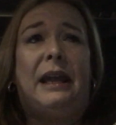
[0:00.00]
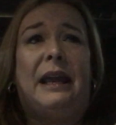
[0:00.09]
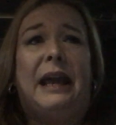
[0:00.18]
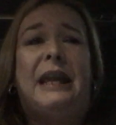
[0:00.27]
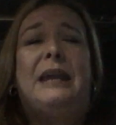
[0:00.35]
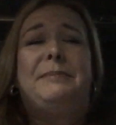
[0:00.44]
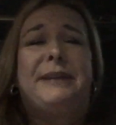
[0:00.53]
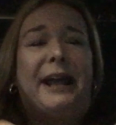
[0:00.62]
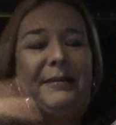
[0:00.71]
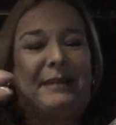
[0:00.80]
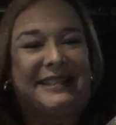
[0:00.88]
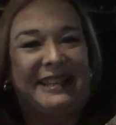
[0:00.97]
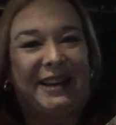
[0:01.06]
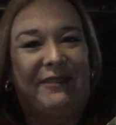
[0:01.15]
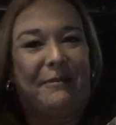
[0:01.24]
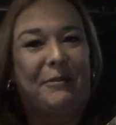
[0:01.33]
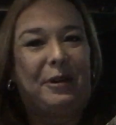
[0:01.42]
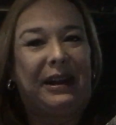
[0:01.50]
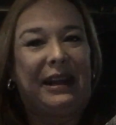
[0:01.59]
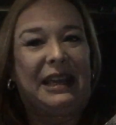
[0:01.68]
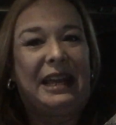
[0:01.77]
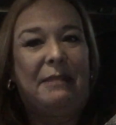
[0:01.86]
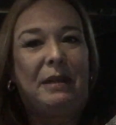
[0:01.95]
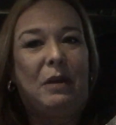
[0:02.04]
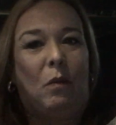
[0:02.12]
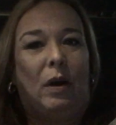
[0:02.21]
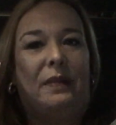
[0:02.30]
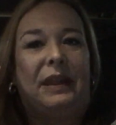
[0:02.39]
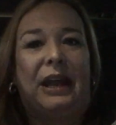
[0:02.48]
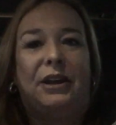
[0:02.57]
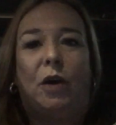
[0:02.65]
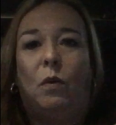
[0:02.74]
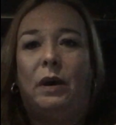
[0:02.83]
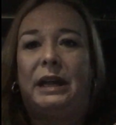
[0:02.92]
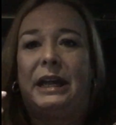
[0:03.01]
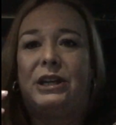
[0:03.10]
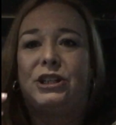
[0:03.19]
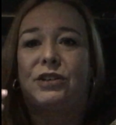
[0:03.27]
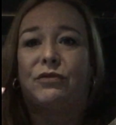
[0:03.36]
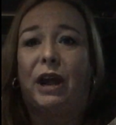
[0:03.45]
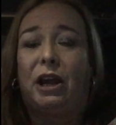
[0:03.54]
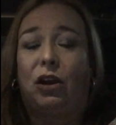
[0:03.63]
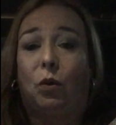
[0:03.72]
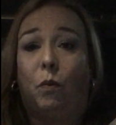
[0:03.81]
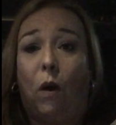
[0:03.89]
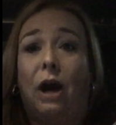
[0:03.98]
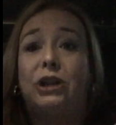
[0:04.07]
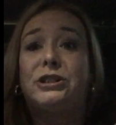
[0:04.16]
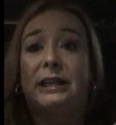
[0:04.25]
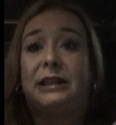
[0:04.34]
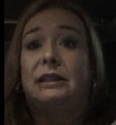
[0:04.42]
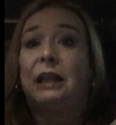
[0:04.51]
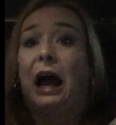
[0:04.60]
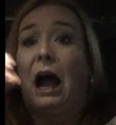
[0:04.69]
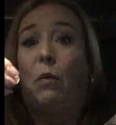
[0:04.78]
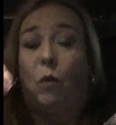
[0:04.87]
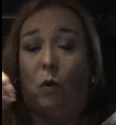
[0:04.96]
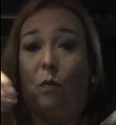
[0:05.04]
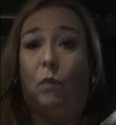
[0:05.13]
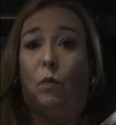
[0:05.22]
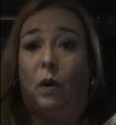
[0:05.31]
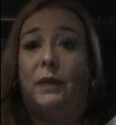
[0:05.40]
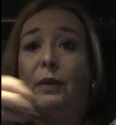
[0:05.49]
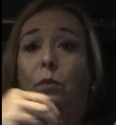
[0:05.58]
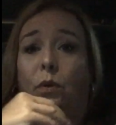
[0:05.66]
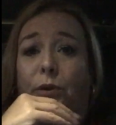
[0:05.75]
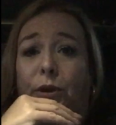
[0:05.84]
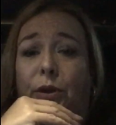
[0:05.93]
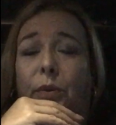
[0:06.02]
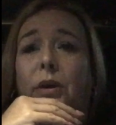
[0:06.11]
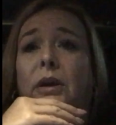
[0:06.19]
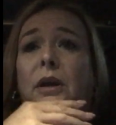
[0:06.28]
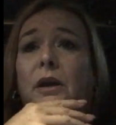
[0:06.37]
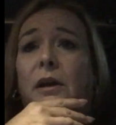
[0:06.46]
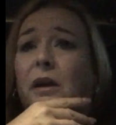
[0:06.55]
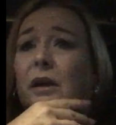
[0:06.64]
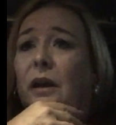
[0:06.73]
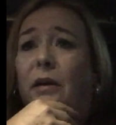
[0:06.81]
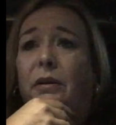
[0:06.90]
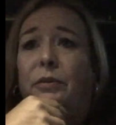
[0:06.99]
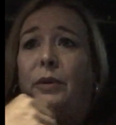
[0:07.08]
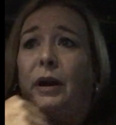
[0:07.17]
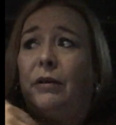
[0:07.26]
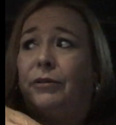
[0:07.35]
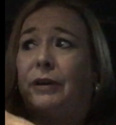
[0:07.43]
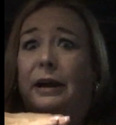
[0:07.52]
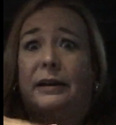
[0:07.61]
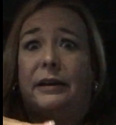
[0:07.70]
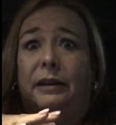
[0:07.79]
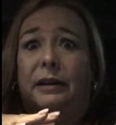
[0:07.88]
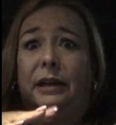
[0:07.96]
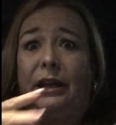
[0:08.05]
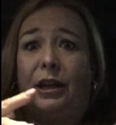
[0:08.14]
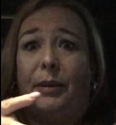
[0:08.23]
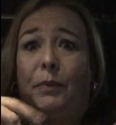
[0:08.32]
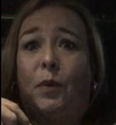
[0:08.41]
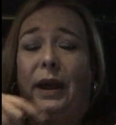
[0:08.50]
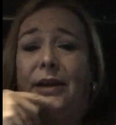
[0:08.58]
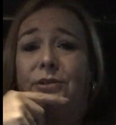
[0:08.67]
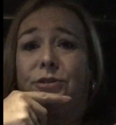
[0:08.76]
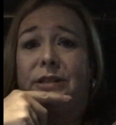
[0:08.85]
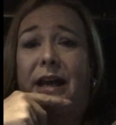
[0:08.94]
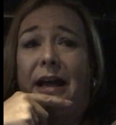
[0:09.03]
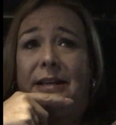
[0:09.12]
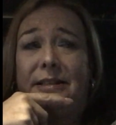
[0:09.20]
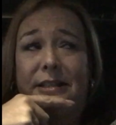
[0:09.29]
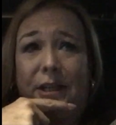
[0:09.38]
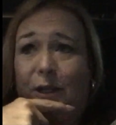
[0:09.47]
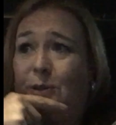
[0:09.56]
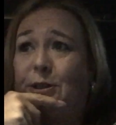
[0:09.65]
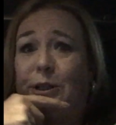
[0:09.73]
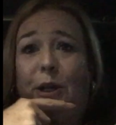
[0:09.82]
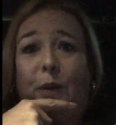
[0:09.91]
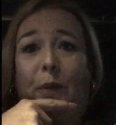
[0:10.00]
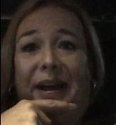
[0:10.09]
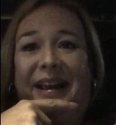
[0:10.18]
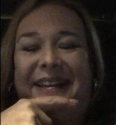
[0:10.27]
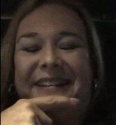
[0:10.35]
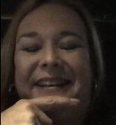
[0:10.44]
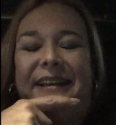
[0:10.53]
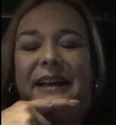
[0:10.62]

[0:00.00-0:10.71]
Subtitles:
And I keep telling myself I'm going to get me one, that I don't want to get just a regular watch, that I want one that will do, you know, because we're all trying to get a little bit more exercise and lose a little weight.